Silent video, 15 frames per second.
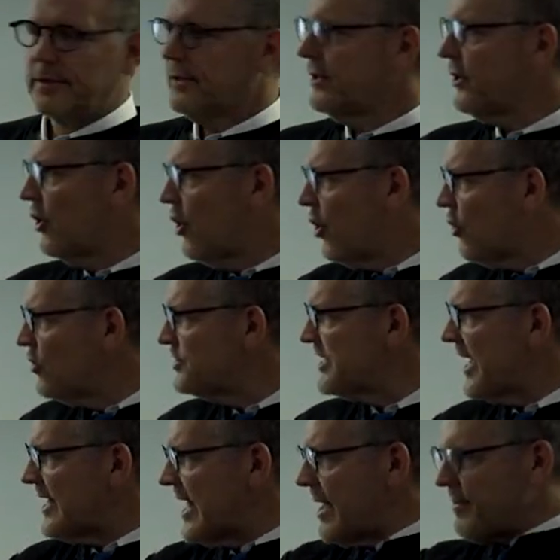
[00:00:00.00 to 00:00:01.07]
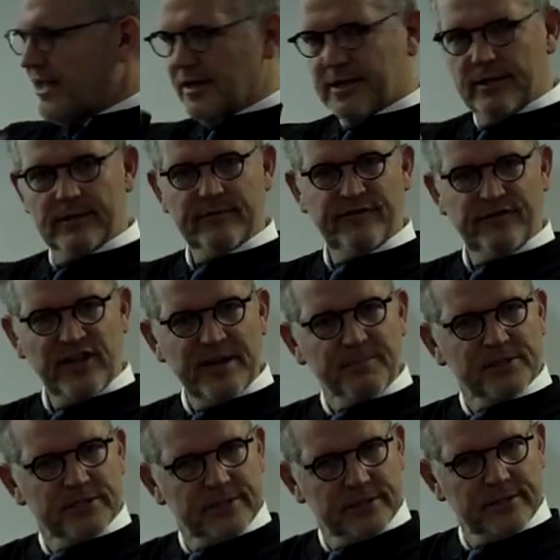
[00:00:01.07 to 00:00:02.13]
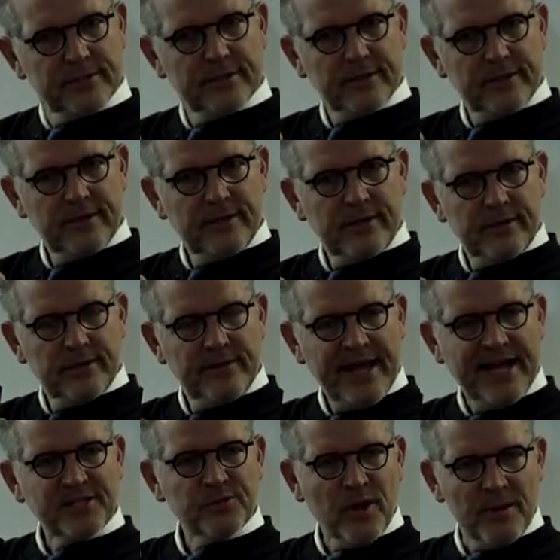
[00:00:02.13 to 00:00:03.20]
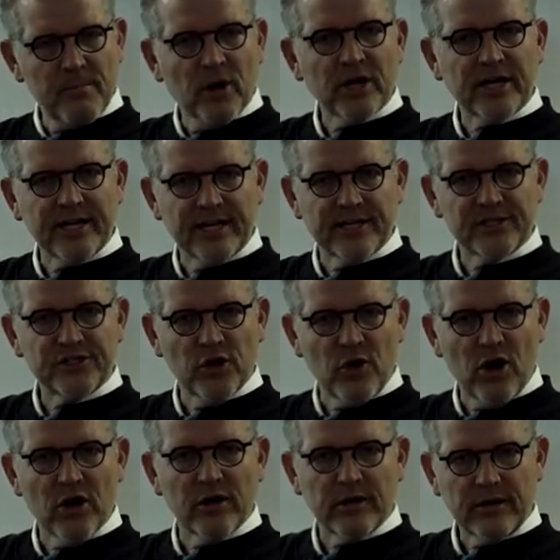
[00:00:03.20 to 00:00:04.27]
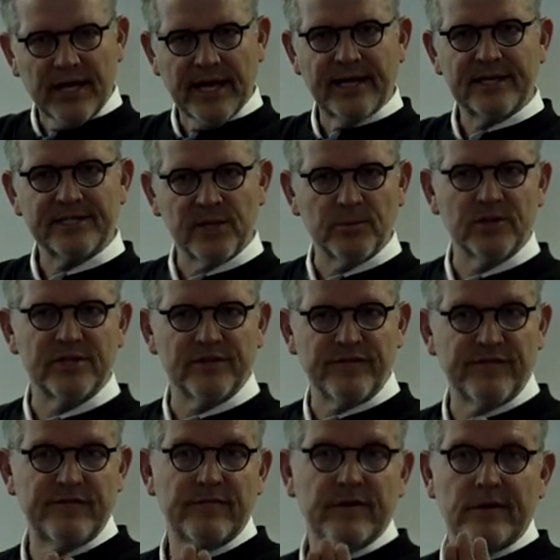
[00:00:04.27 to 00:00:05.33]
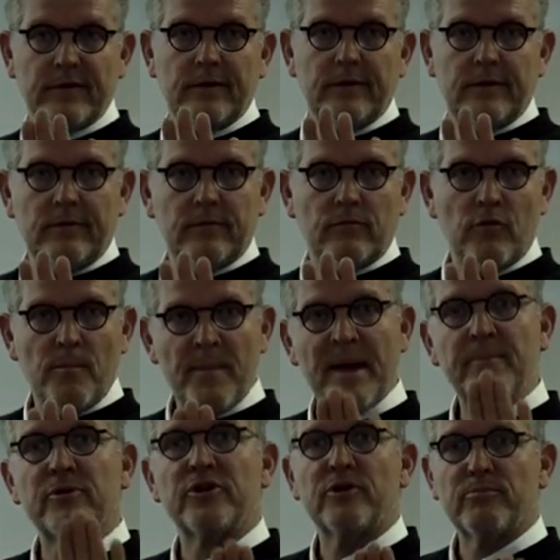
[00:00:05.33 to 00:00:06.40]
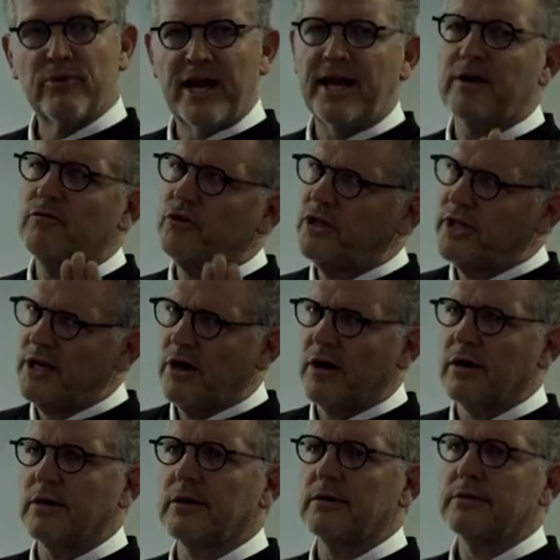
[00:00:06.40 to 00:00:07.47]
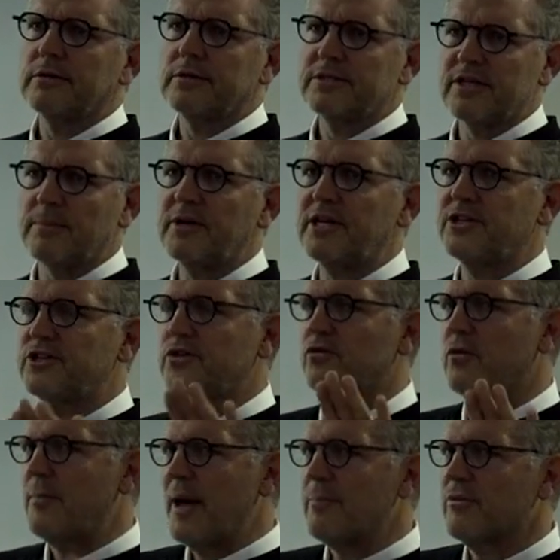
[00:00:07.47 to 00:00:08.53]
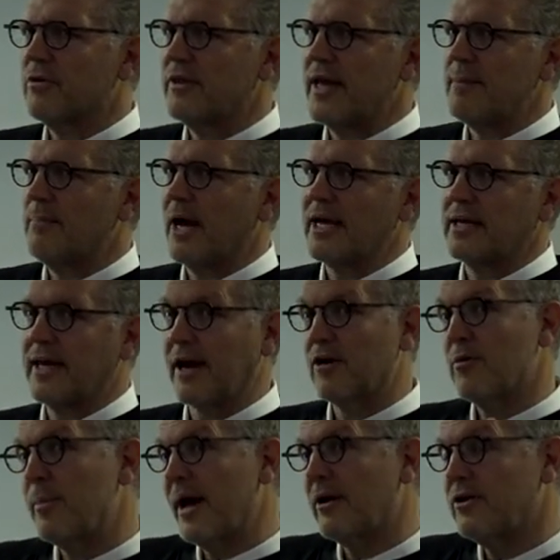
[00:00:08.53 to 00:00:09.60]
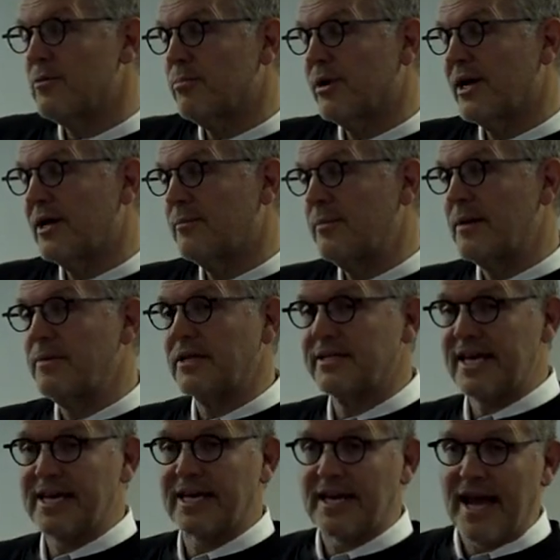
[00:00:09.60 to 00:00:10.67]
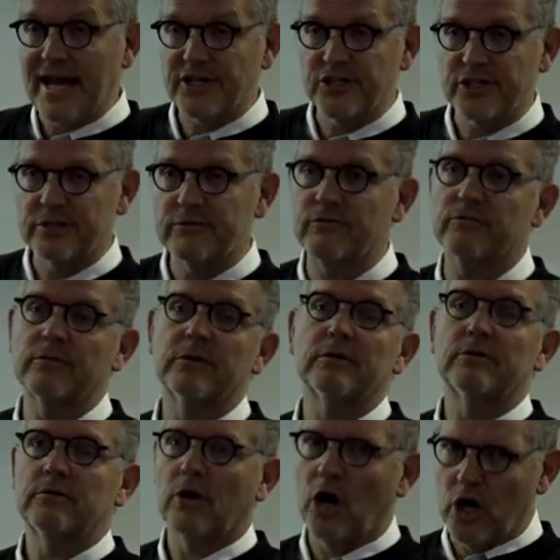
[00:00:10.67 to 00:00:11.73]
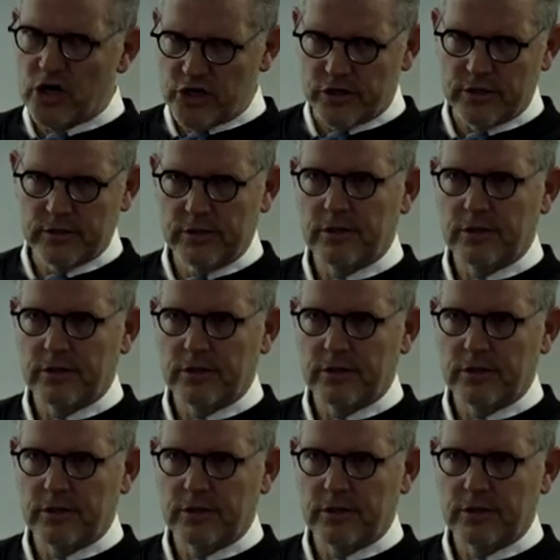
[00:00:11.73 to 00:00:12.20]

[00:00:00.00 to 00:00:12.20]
The whole dynamic flipped. That's why marketing is so hard. Getting someone to remember your brand, really hard. Somebody to remember they might care about your brand, maybe take an action, harder.